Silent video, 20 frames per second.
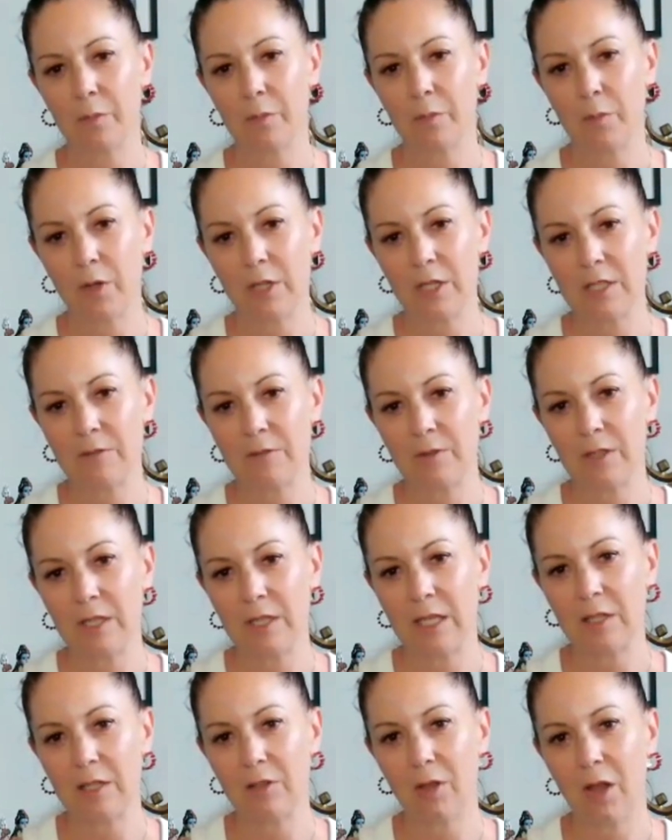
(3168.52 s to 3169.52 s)
The body's
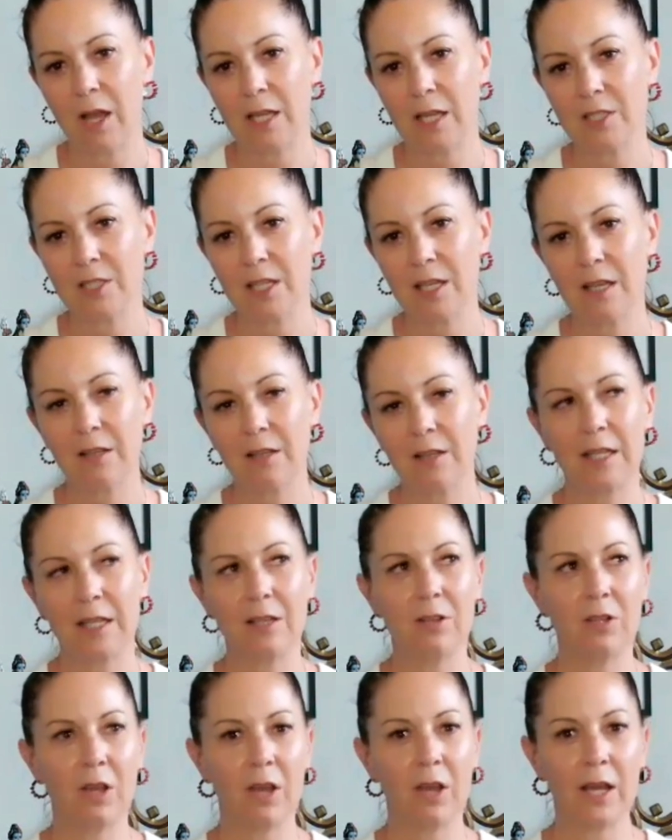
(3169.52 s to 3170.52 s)
feeling lighter
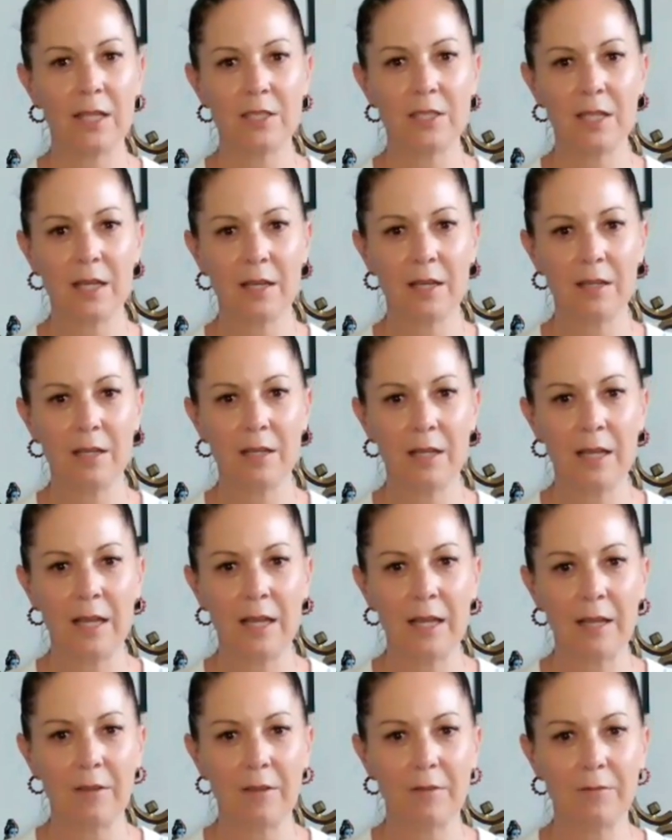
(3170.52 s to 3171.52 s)
and lighter.
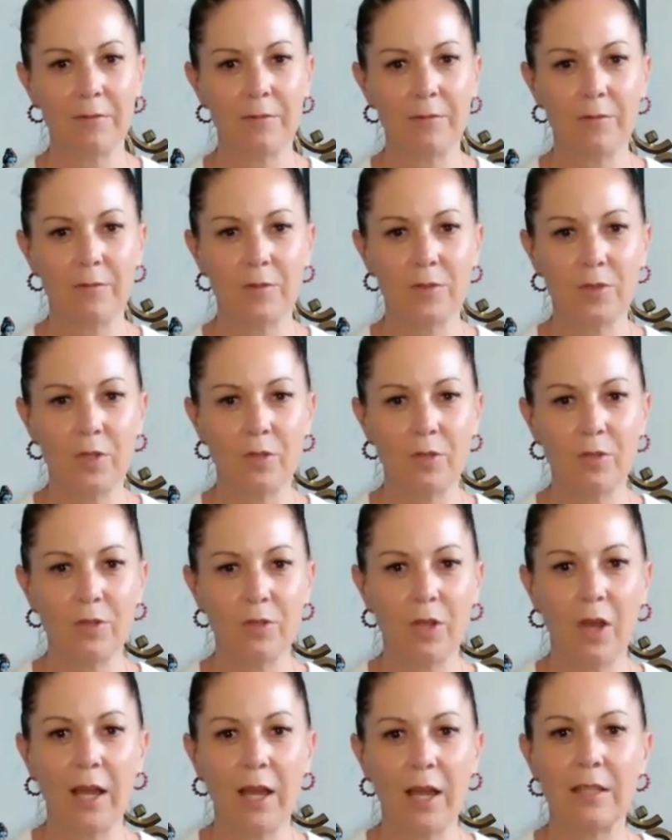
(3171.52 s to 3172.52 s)
It's so
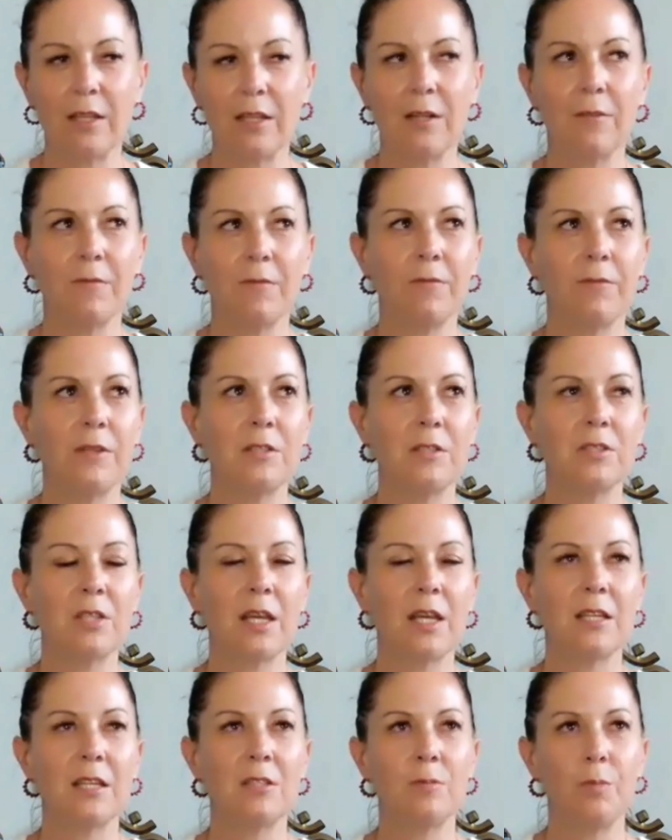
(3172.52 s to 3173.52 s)
light that it feels
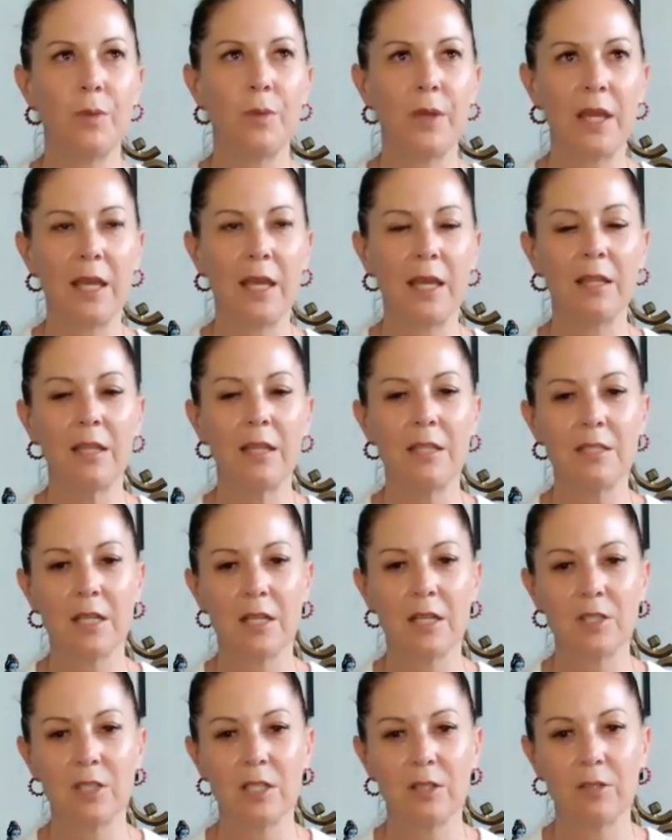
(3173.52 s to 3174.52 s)
like it's barely
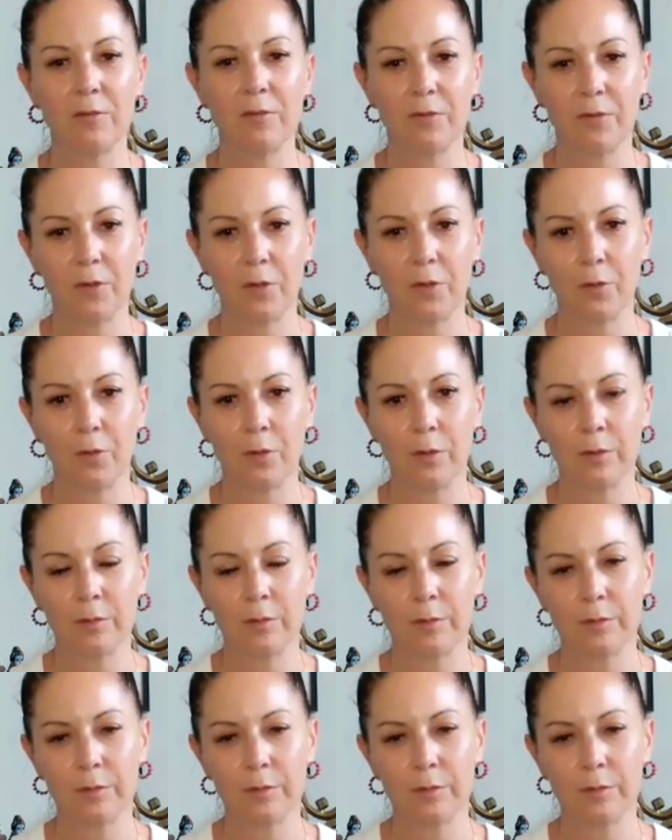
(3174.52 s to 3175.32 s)
touching the floor.